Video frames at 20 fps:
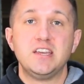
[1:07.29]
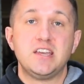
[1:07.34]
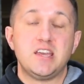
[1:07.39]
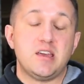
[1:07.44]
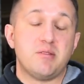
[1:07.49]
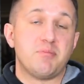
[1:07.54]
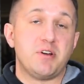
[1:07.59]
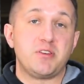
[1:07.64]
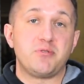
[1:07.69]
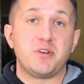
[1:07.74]

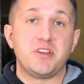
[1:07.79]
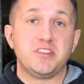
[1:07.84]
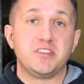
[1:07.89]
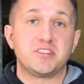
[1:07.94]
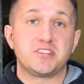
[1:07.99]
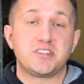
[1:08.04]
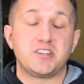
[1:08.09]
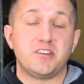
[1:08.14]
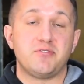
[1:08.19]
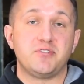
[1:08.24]
And by the way, this
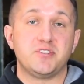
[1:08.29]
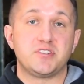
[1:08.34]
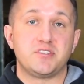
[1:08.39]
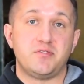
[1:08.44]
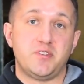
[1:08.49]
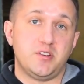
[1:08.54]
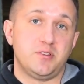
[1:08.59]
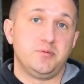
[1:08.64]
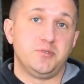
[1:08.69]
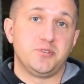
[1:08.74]
stuff is
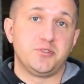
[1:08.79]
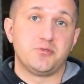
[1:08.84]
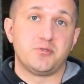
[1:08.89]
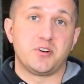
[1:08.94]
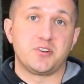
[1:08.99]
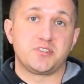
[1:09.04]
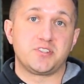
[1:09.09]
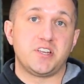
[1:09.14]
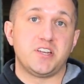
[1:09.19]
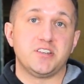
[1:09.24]
available through
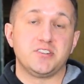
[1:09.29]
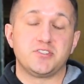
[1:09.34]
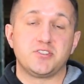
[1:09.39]
our site,